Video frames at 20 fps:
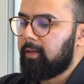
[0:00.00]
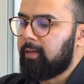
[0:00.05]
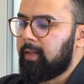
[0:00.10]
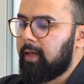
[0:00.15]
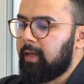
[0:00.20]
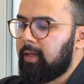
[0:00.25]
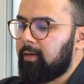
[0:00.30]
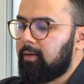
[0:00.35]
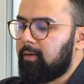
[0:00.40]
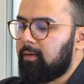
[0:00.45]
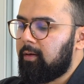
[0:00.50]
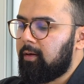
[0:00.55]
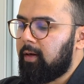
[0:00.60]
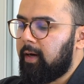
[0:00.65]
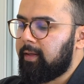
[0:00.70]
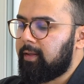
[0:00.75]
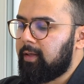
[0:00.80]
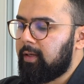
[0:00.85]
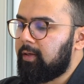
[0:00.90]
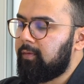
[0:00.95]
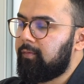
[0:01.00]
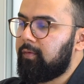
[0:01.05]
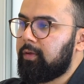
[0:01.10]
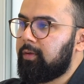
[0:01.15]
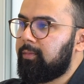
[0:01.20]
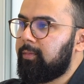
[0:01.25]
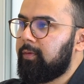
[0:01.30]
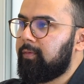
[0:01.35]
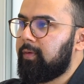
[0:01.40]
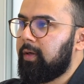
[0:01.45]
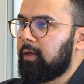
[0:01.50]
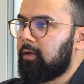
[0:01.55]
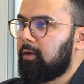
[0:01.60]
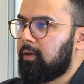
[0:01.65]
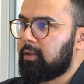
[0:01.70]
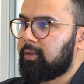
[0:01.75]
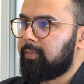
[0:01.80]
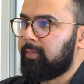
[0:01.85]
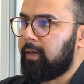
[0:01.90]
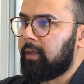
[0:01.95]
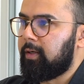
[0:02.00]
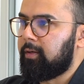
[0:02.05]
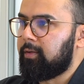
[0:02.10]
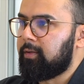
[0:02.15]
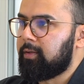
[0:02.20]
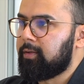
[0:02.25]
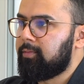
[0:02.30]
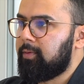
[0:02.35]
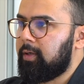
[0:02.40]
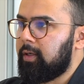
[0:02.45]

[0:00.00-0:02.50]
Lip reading: Then I think if you remove that cost barrier as